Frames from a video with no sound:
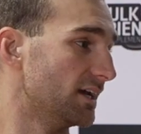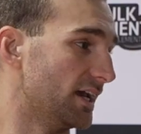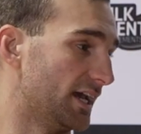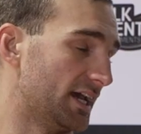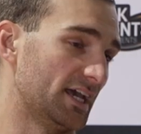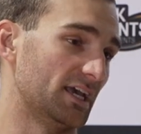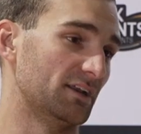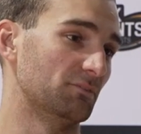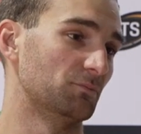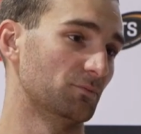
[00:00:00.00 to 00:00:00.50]

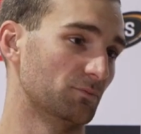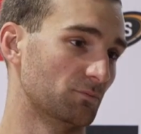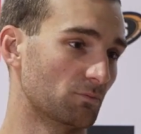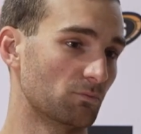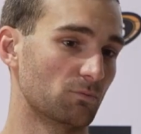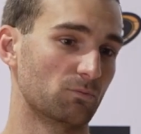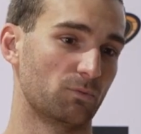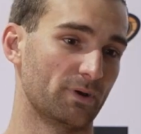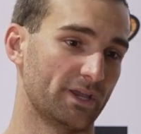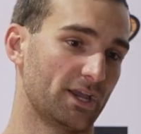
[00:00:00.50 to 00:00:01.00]
And
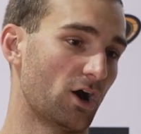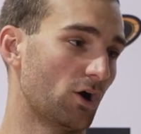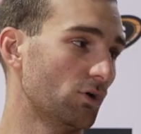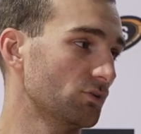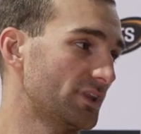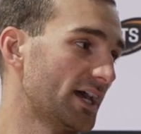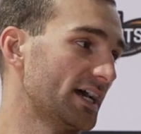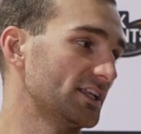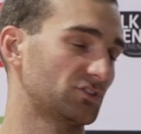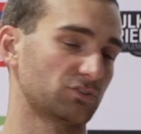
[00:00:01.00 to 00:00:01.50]
we
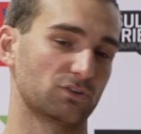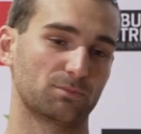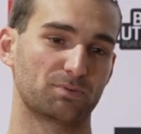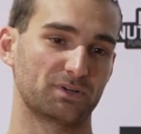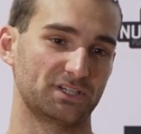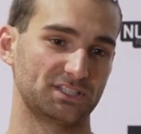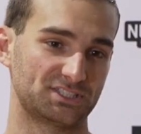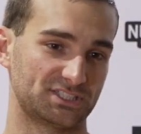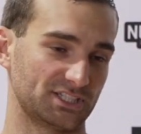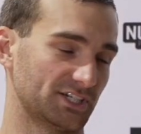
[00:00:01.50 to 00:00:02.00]
hold that to a
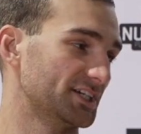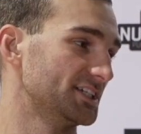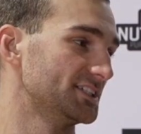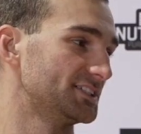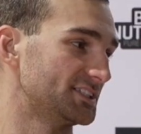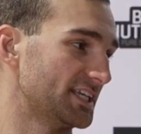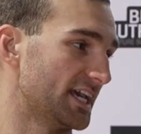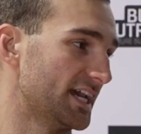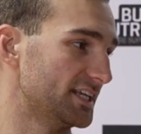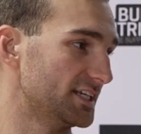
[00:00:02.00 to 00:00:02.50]
pretty
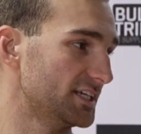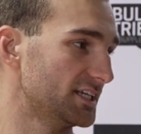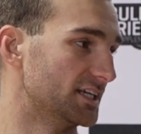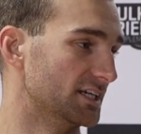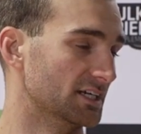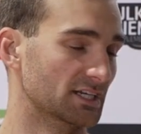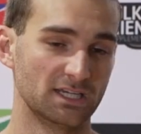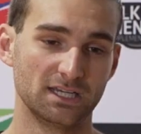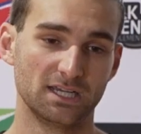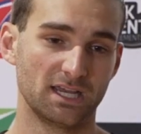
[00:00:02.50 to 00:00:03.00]
serious standard,
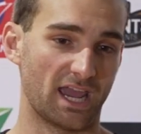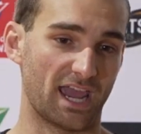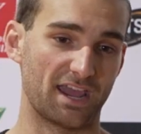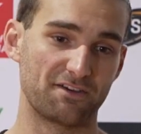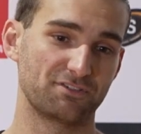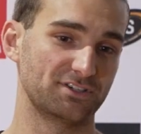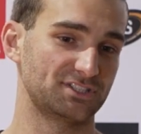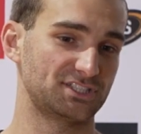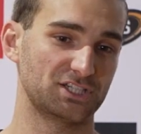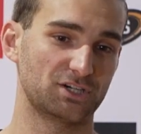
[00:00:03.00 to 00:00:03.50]
and
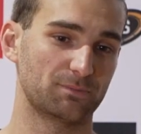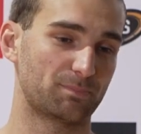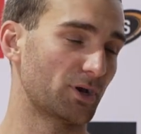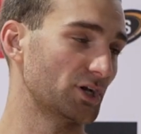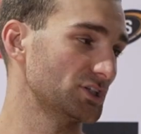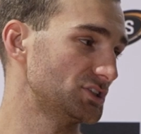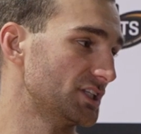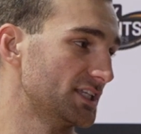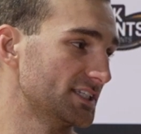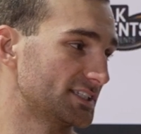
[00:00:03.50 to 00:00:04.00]
every single
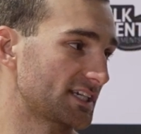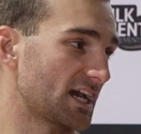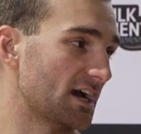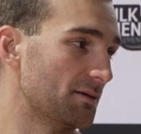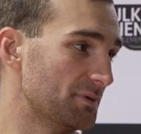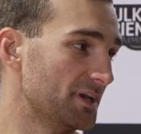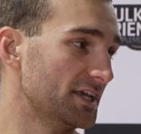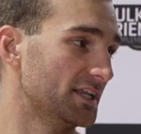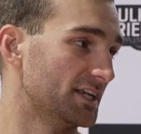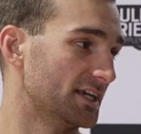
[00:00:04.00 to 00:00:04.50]
person that's
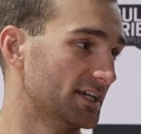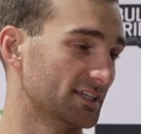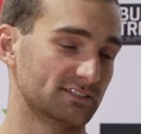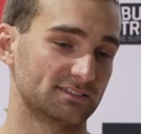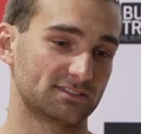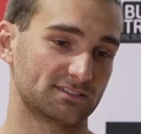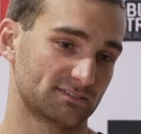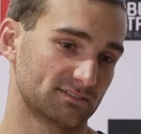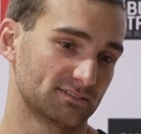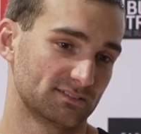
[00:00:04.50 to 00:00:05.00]
come in
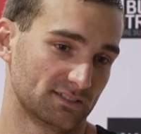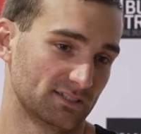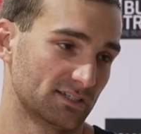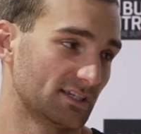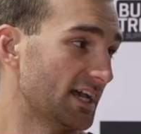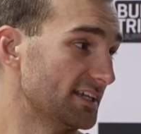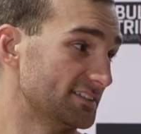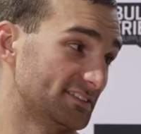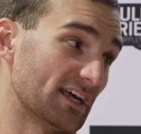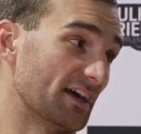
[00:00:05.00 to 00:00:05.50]
has
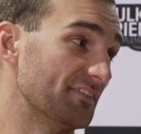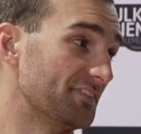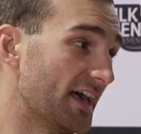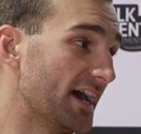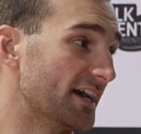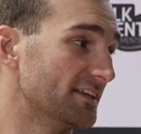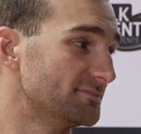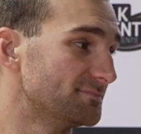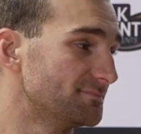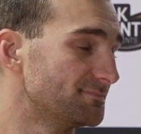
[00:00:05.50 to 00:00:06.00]
done
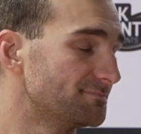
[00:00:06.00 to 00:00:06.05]
that.